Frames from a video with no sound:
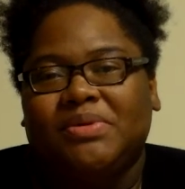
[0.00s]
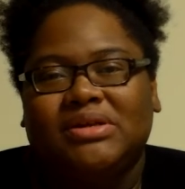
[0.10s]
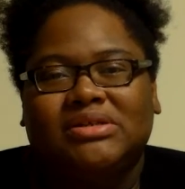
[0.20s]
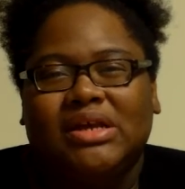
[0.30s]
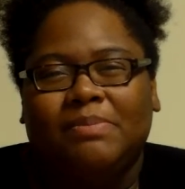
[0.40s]

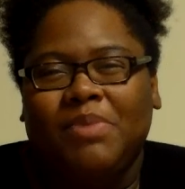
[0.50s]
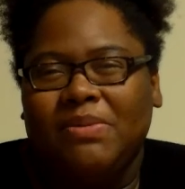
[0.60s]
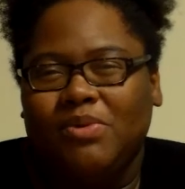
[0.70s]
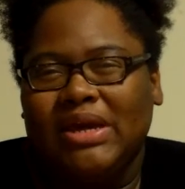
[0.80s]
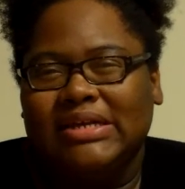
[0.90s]
because
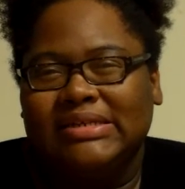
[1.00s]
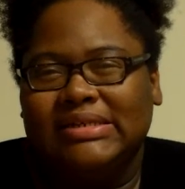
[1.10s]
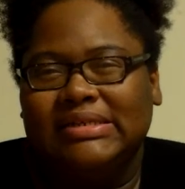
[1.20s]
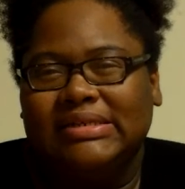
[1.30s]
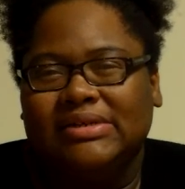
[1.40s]
people can't
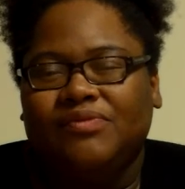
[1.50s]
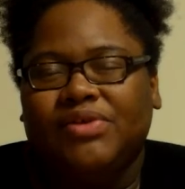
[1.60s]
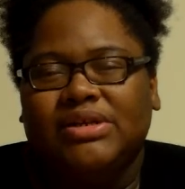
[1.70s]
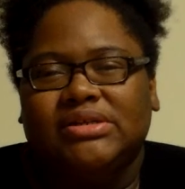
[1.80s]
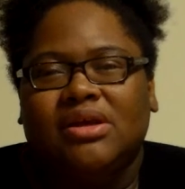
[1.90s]
see the
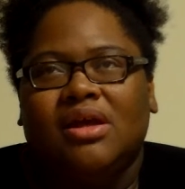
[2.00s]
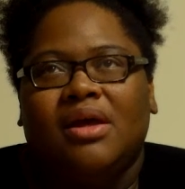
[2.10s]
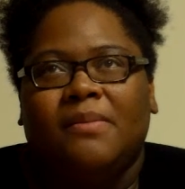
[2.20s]
difference.